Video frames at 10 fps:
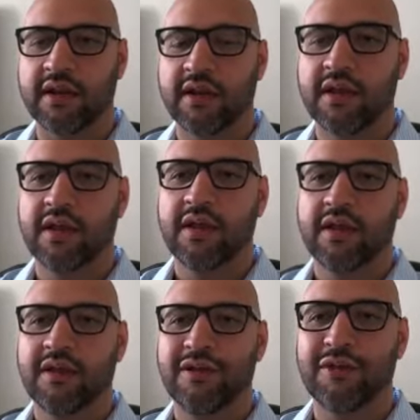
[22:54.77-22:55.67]
And
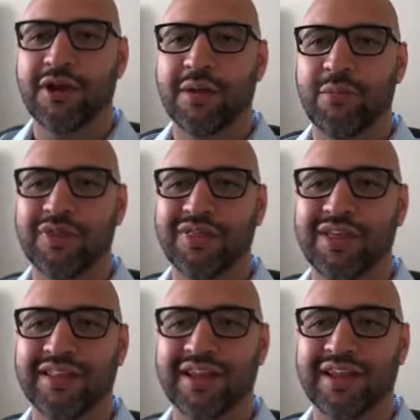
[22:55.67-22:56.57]
the number
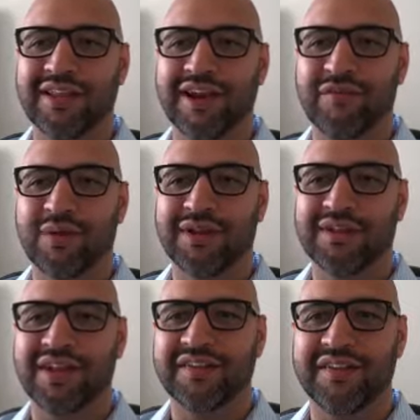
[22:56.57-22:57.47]
one thing that
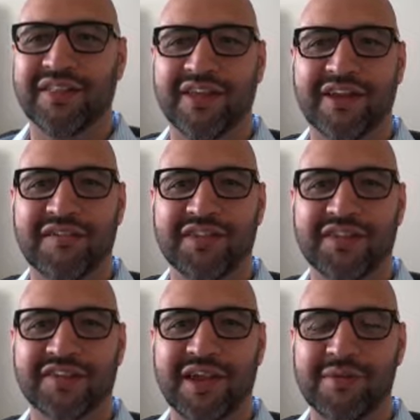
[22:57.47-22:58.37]
everyone tends to think
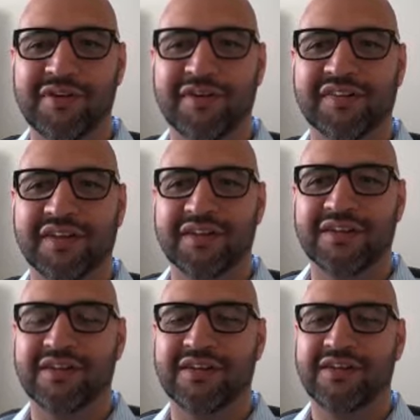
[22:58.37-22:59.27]
of at this time of year is
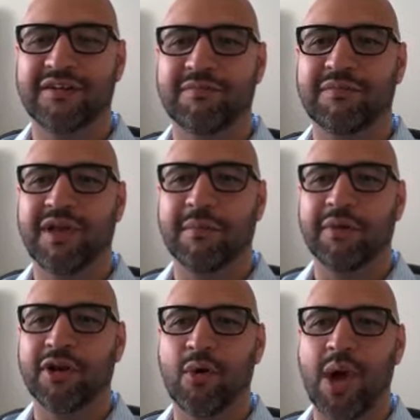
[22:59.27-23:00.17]
like,
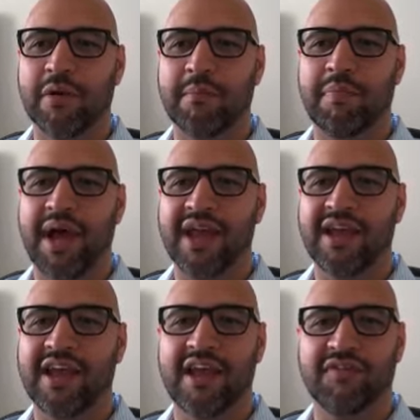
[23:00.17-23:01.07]
I'm going to go out and
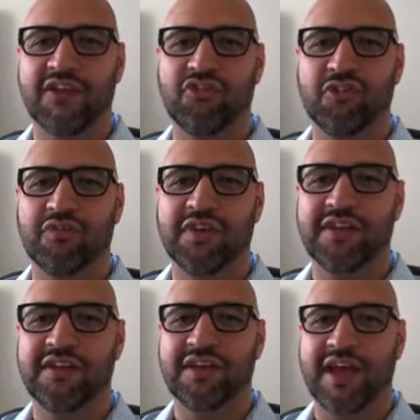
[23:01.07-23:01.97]
buy a heavy
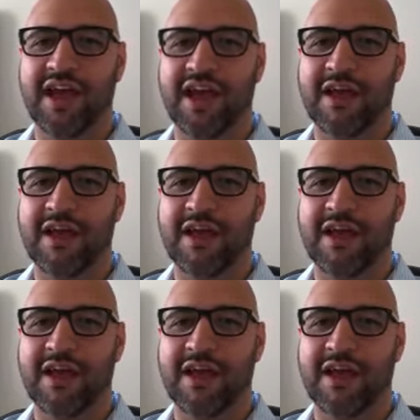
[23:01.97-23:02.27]
SUV